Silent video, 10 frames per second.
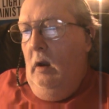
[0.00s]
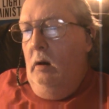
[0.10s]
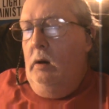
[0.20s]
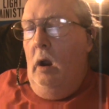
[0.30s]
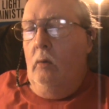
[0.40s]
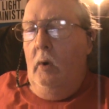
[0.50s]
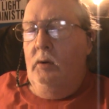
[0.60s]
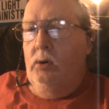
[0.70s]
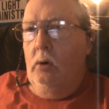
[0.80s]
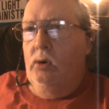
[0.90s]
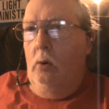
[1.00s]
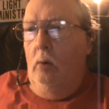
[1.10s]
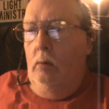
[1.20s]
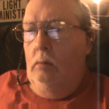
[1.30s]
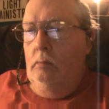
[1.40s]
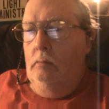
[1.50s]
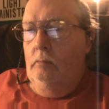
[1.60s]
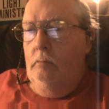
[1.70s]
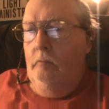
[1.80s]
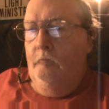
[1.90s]
God rest her soul.
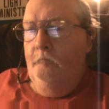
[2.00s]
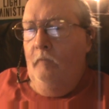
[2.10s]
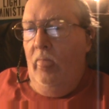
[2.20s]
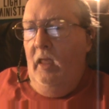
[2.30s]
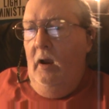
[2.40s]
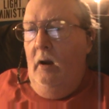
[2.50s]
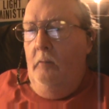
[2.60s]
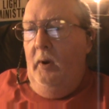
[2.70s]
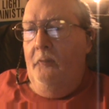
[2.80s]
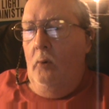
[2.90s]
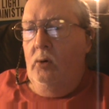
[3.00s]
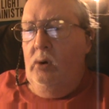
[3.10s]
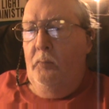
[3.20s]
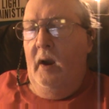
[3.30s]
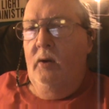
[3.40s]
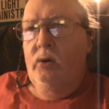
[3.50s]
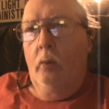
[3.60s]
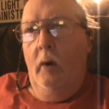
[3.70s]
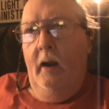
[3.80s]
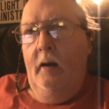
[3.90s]
Before she passed
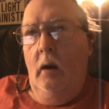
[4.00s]
away